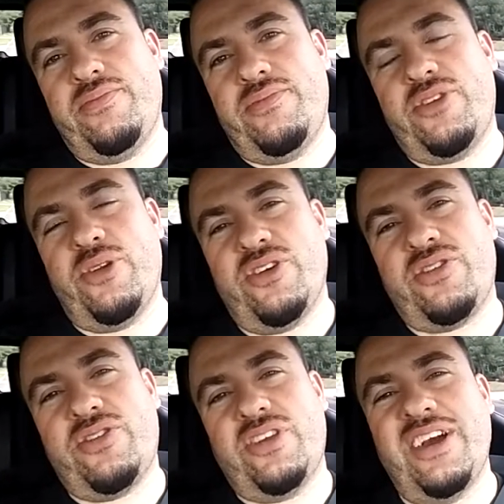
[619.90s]
So
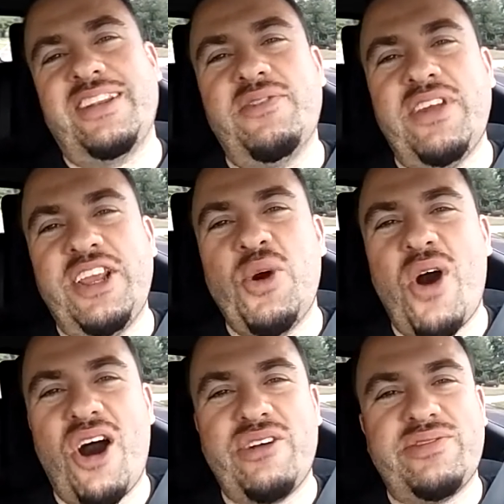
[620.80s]
just cut the video
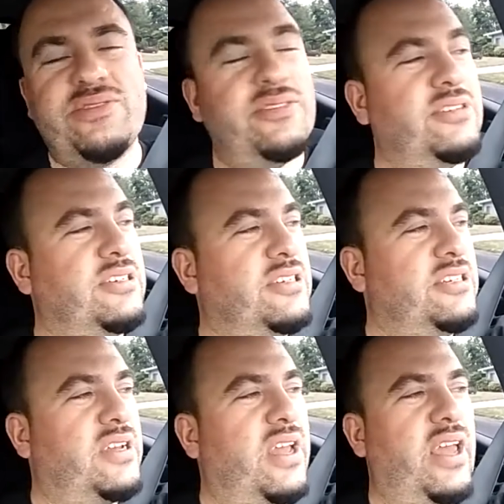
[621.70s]
off
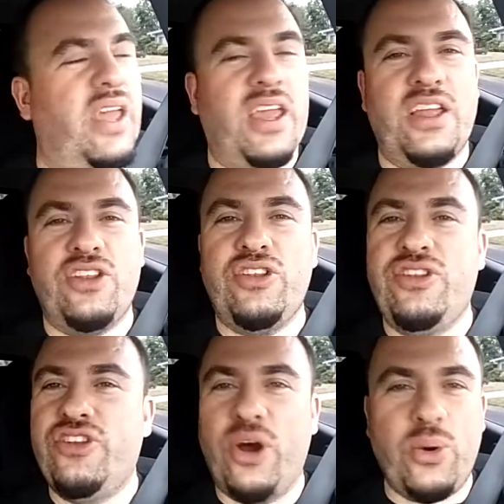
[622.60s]
and
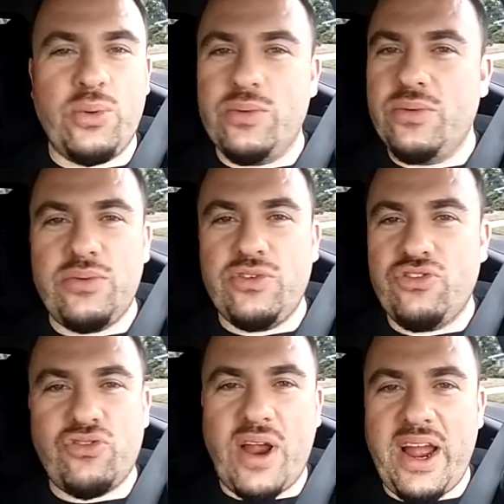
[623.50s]
don't
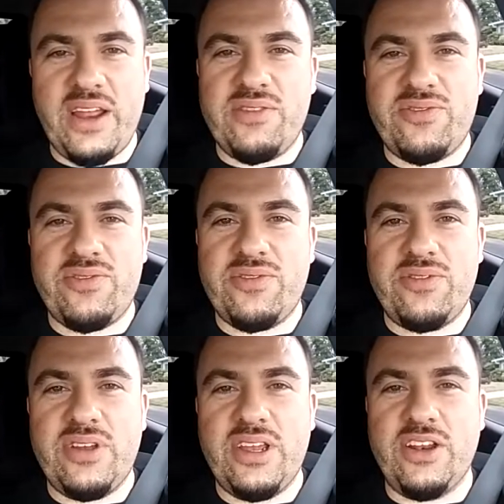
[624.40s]
drive
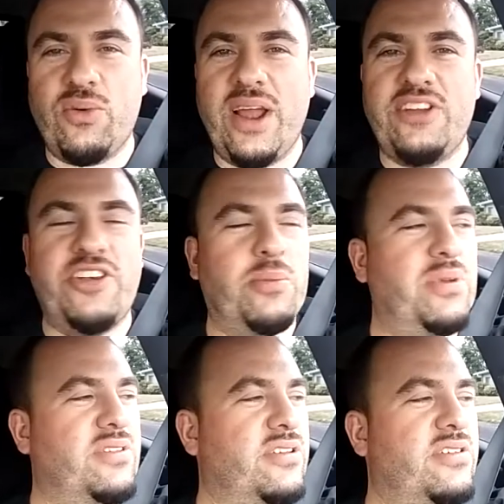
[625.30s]
in the rideshare
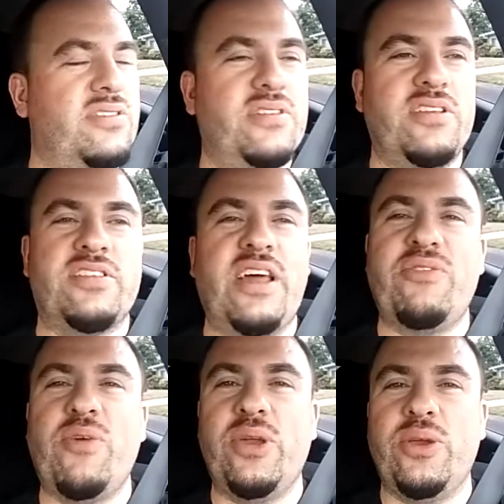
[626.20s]
business. It's not
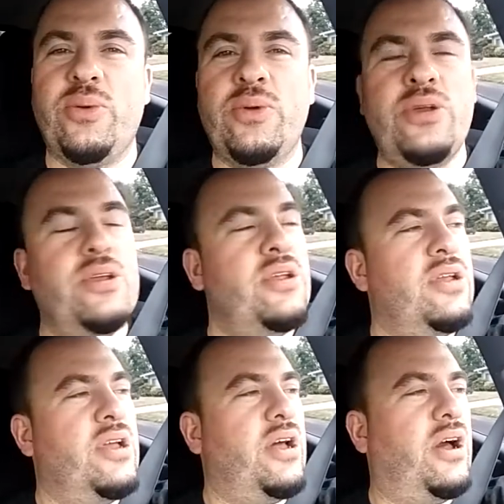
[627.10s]
for you.
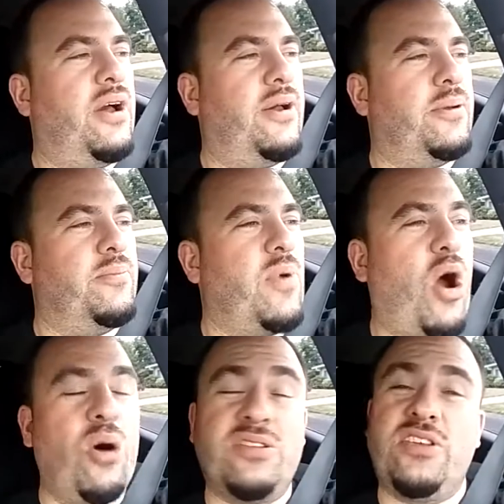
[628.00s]

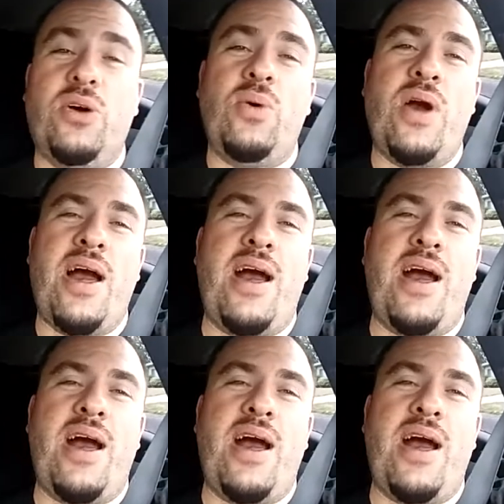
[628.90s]
Also,